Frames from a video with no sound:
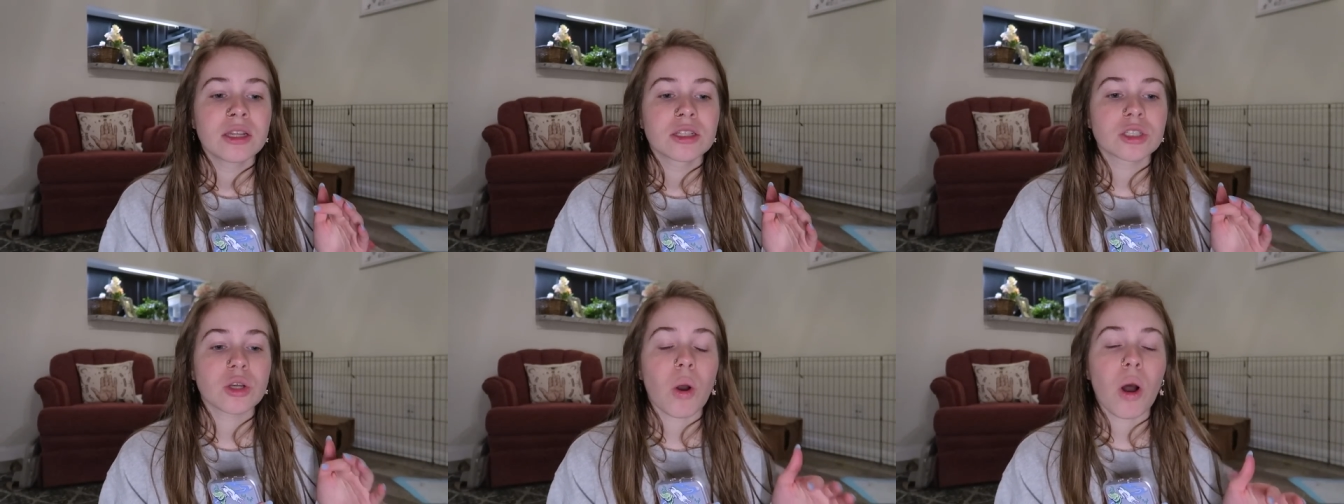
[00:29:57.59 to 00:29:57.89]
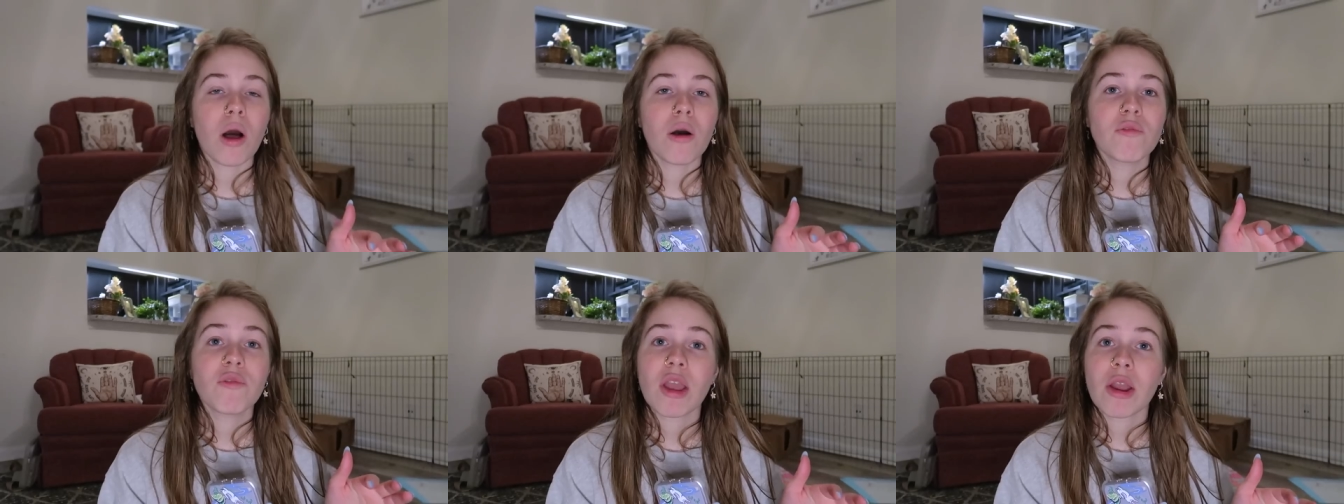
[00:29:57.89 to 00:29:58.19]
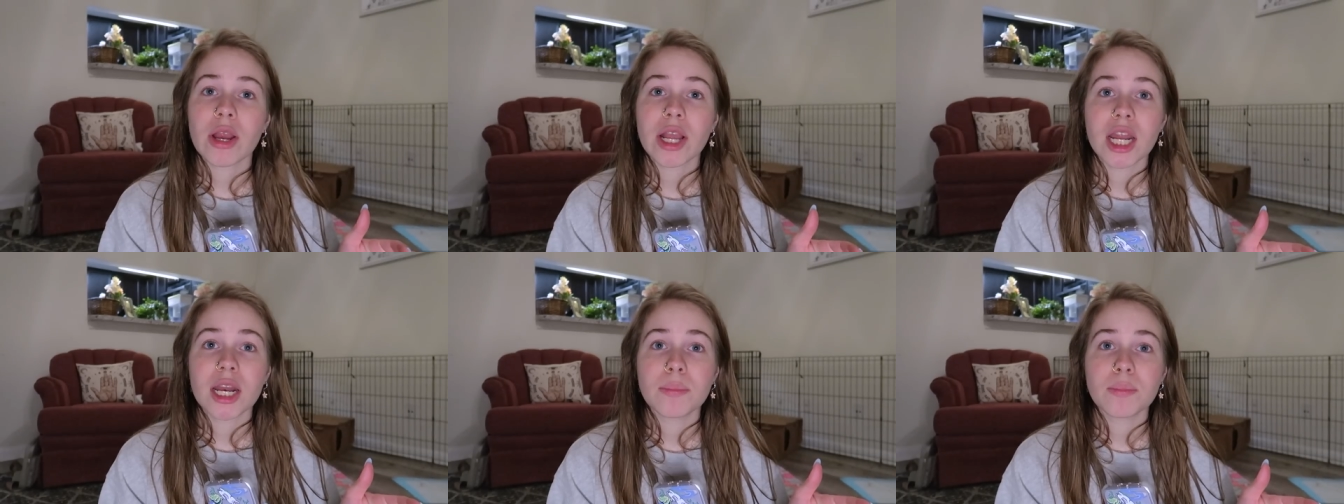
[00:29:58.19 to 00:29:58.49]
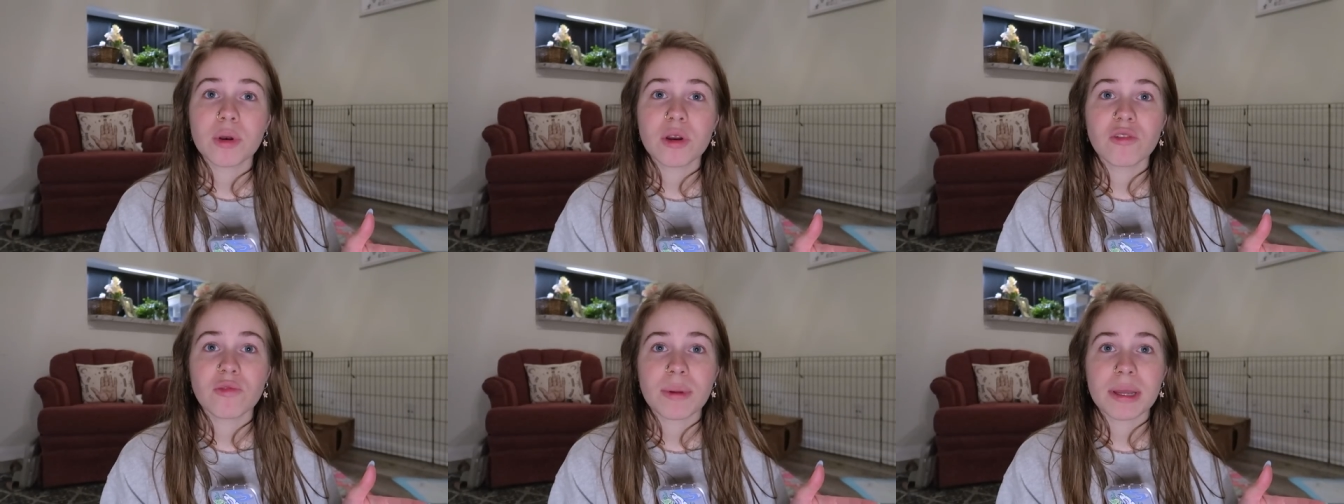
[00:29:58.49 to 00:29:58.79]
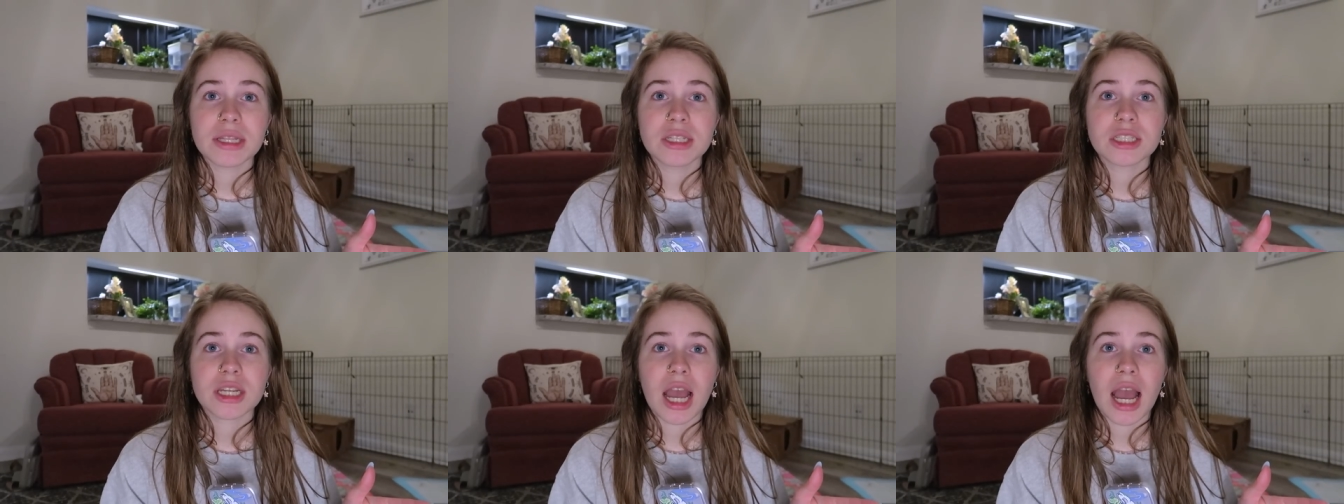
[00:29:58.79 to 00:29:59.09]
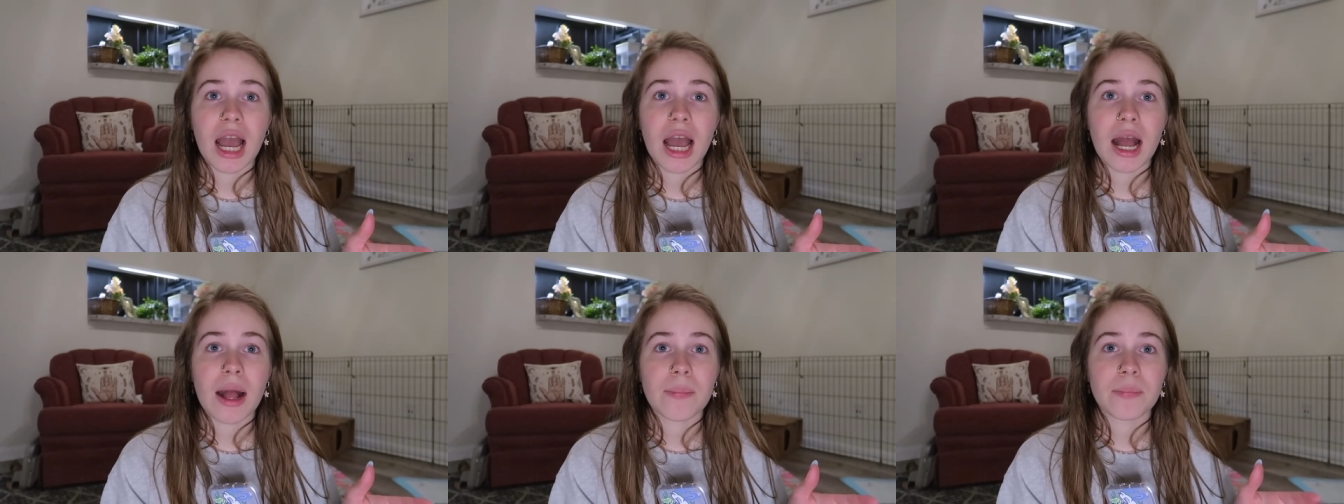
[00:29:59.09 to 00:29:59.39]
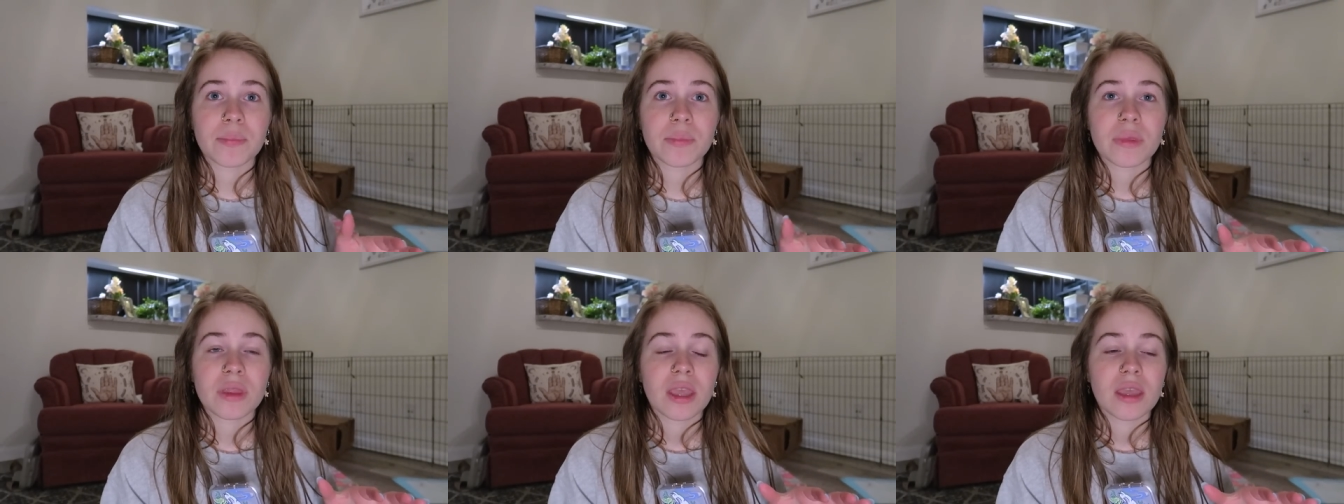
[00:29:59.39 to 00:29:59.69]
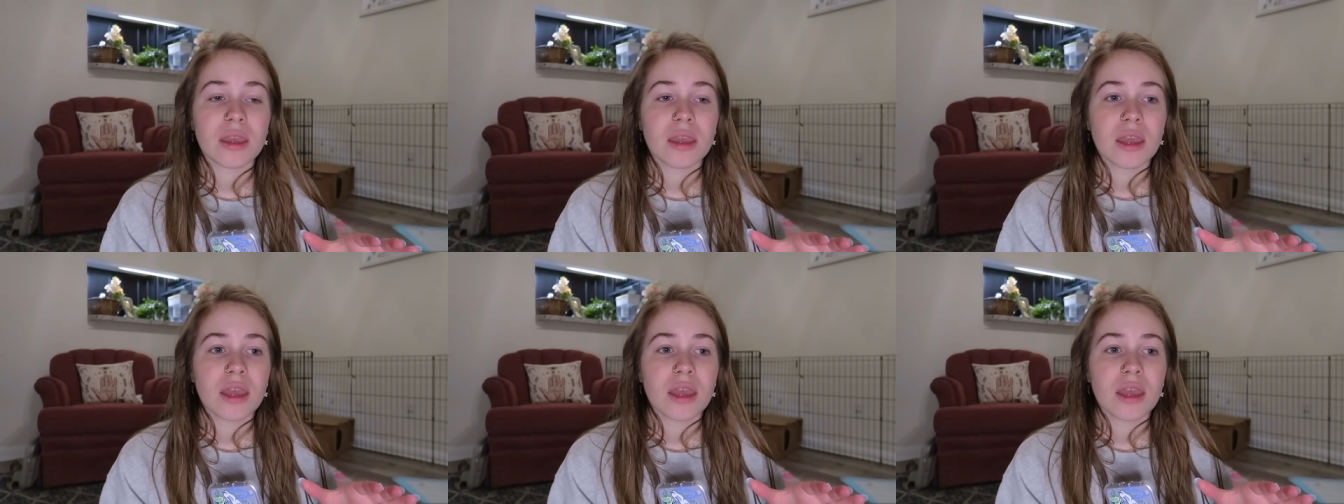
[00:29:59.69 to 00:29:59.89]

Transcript: So all very good improvements. Um,